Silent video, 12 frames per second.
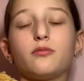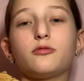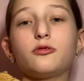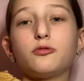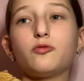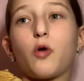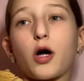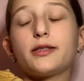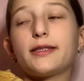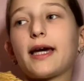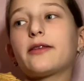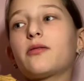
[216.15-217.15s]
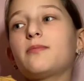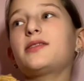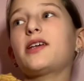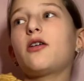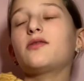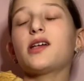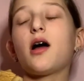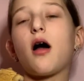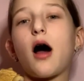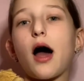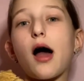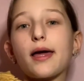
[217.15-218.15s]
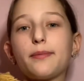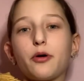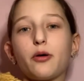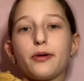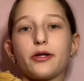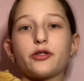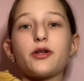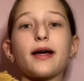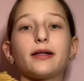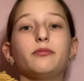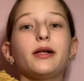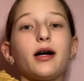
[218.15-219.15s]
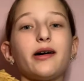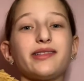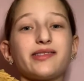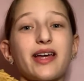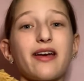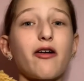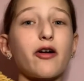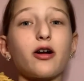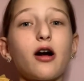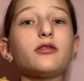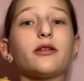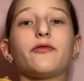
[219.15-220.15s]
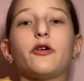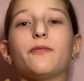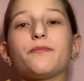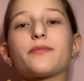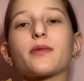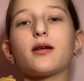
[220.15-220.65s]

want to get themselves a hypo bearded dragon, because they are colorful.